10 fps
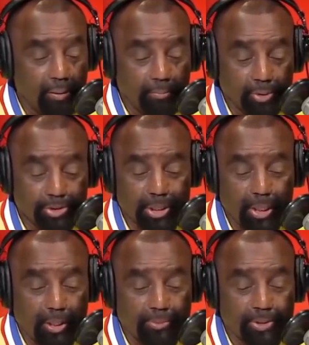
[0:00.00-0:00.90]

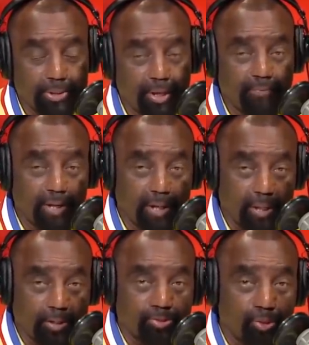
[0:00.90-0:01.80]
Muslims, and stuff
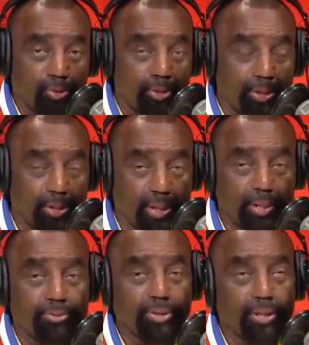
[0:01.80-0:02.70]
in control of your
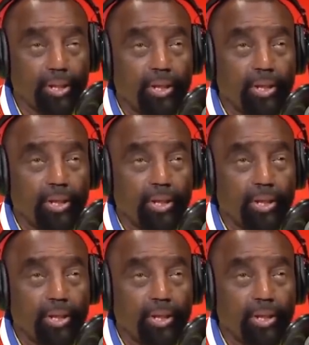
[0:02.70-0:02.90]
country?